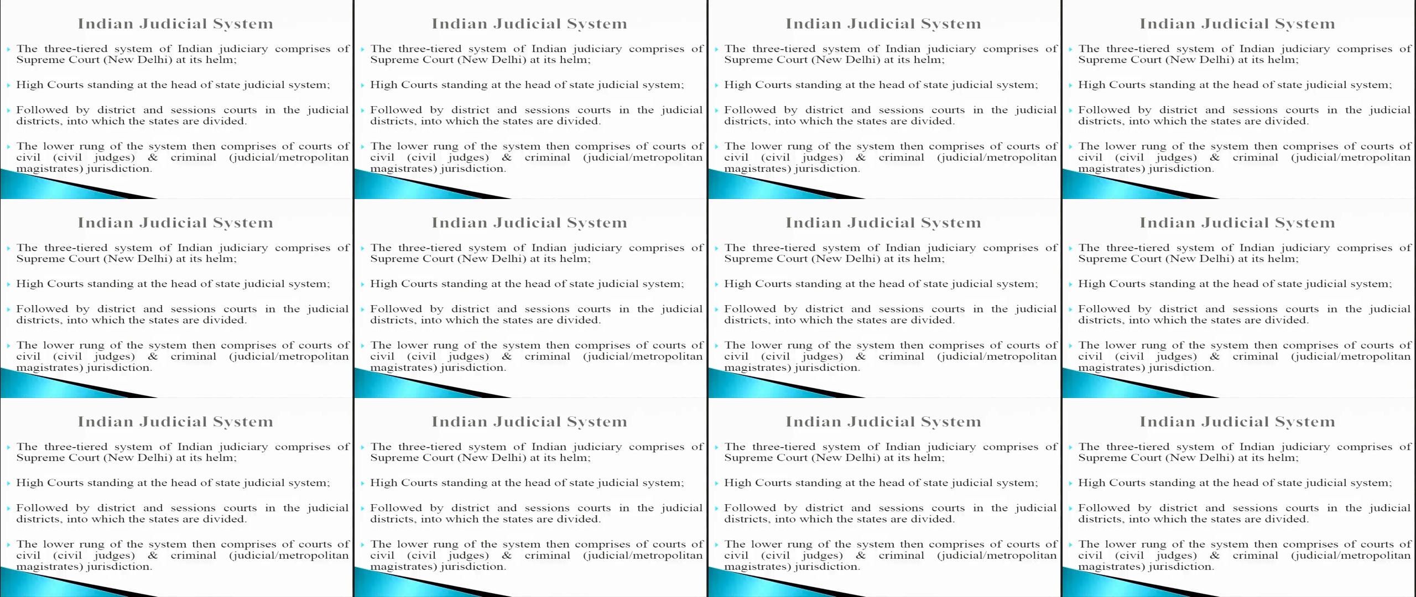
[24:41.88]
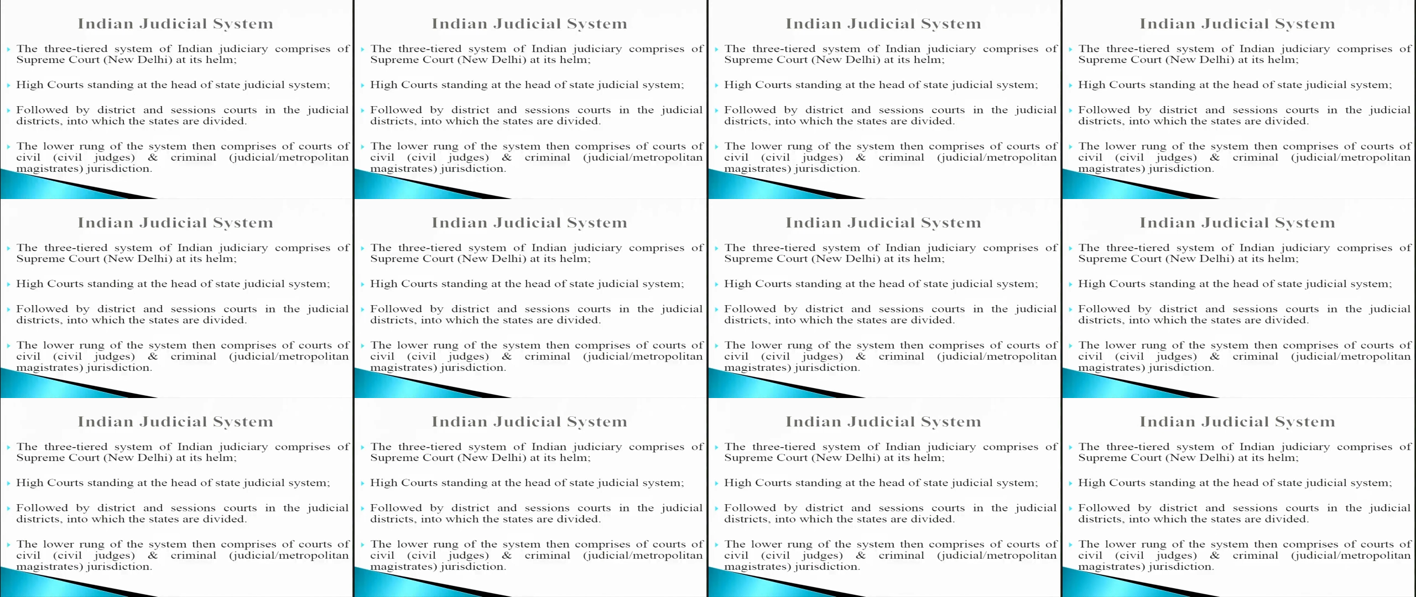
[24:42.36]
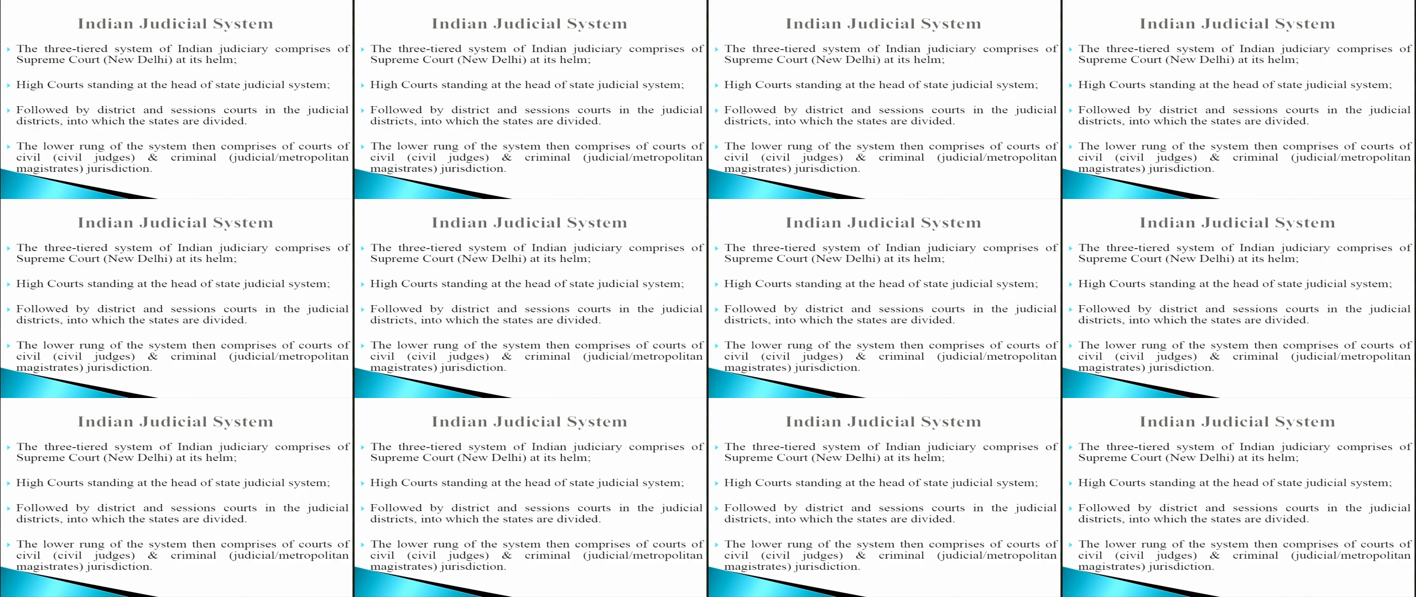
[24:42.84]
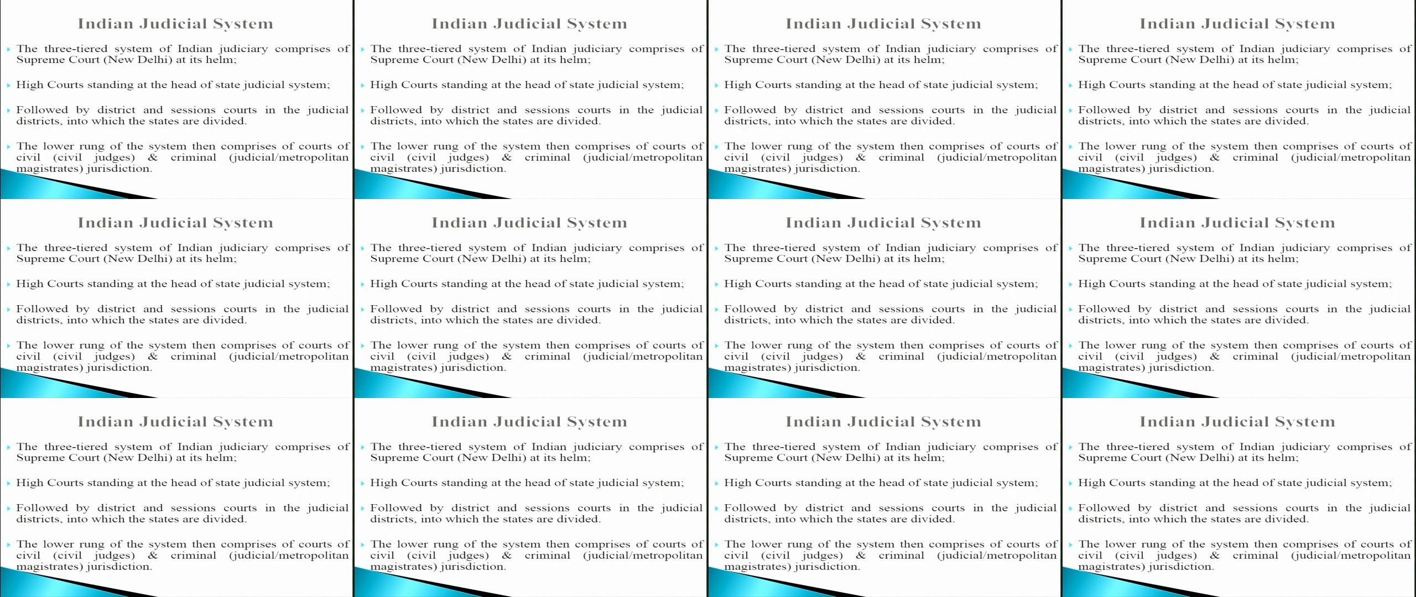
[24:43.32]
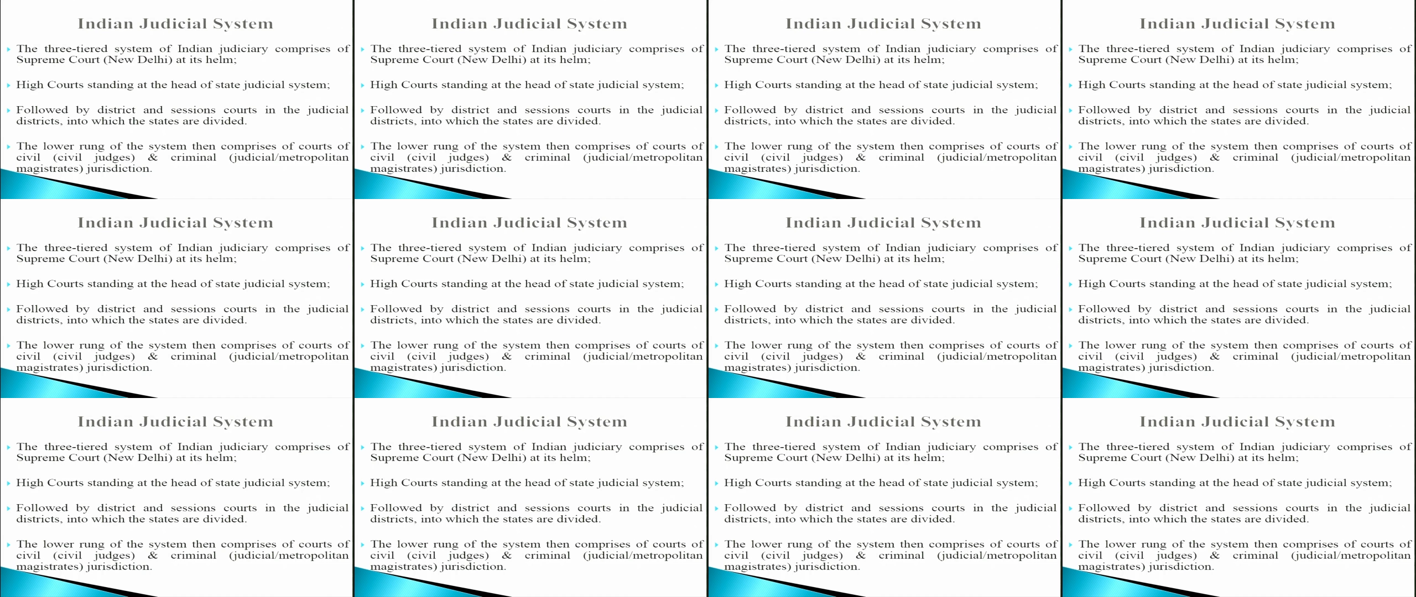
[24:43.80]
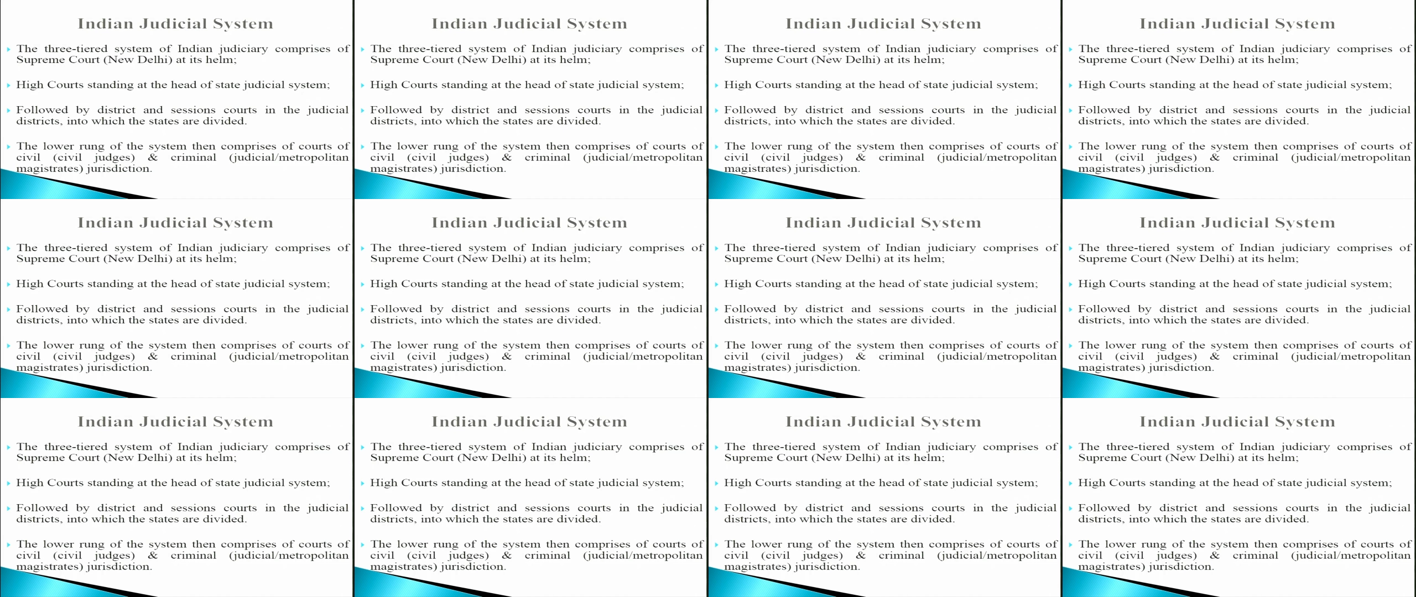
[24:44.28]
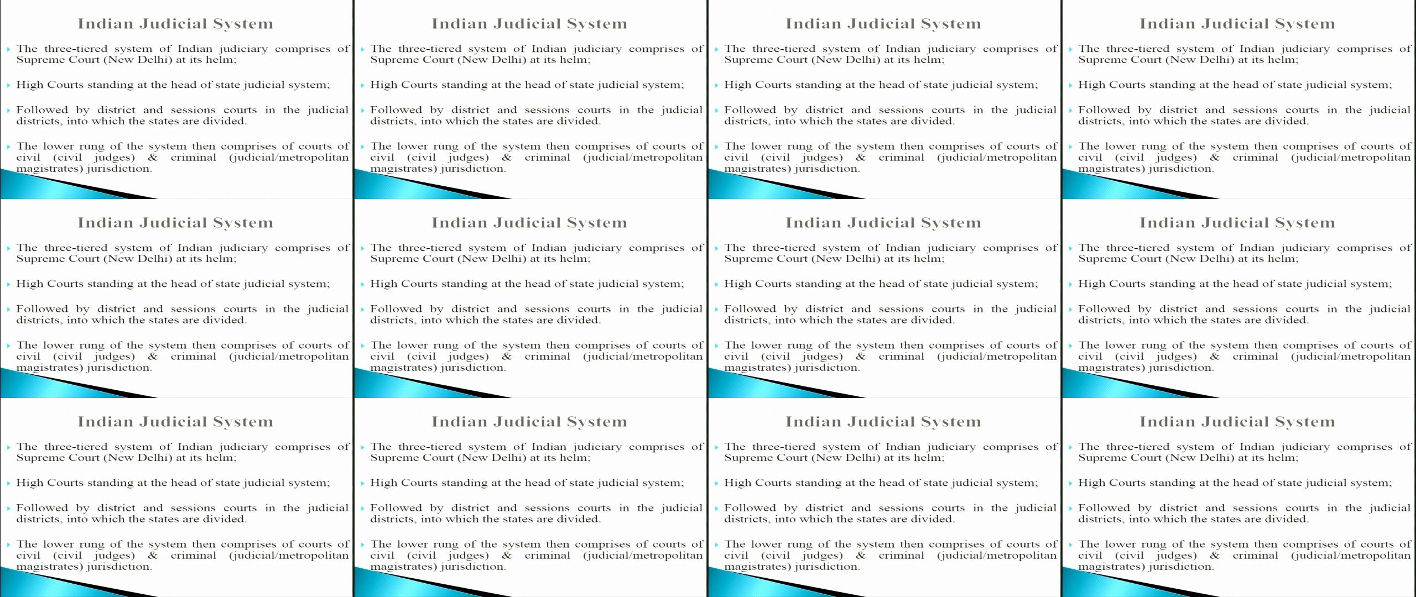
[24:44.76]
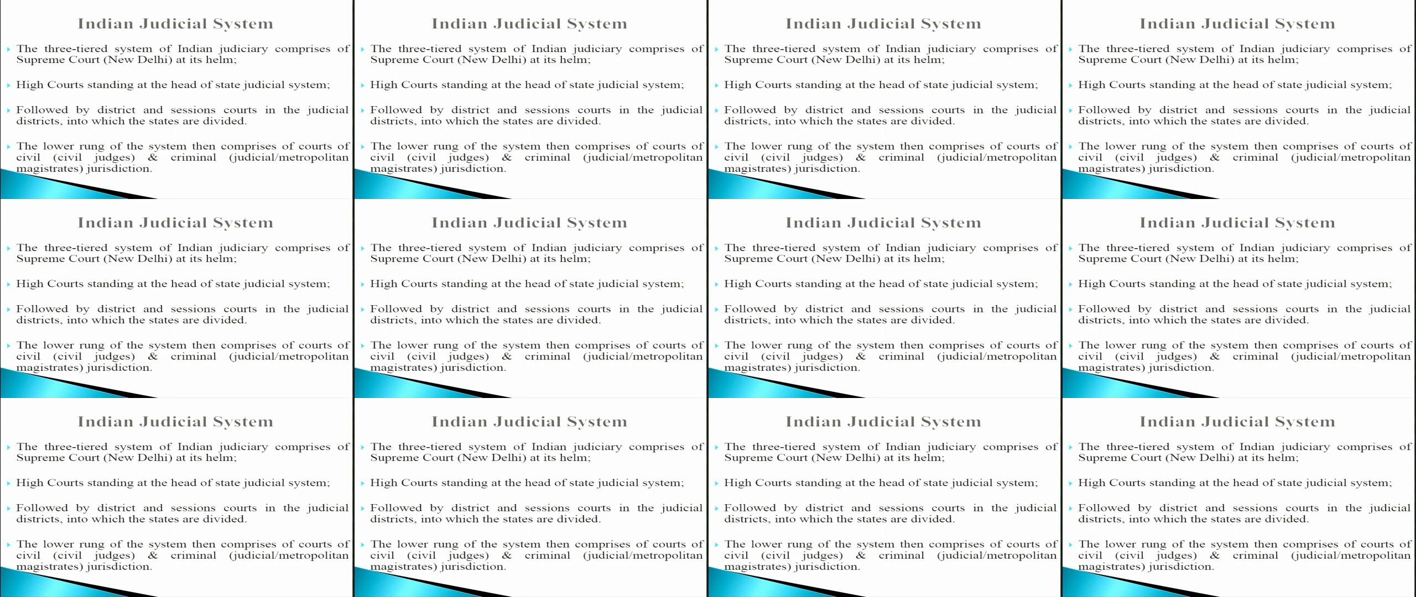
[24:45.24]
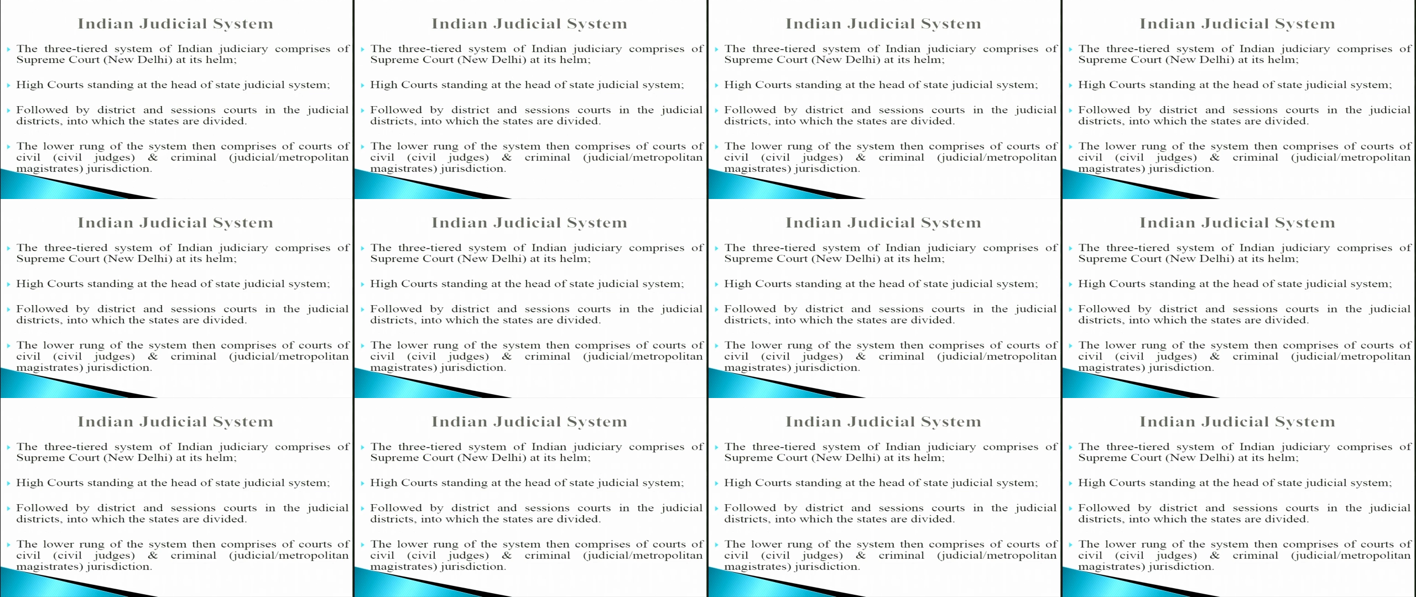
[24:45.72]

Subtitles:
[unreadable: no face in view]